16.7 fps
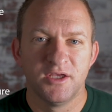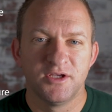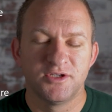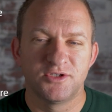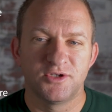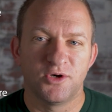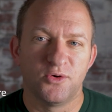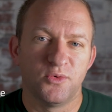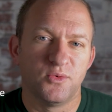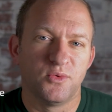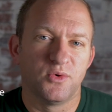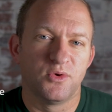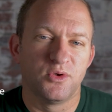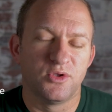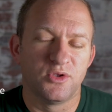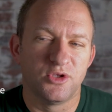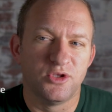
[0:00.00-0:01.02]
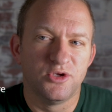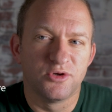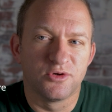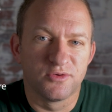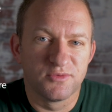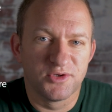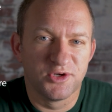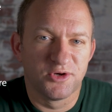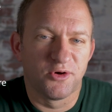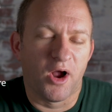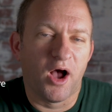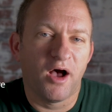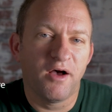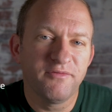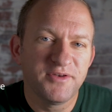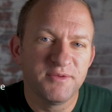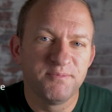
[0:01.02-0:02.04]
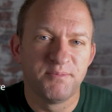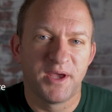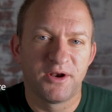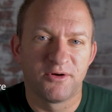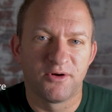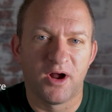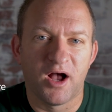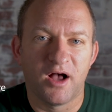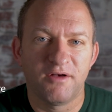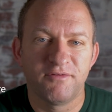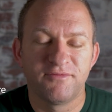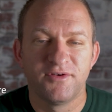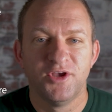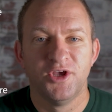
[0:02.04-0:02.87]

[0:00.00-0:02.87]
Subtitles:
So you're often better off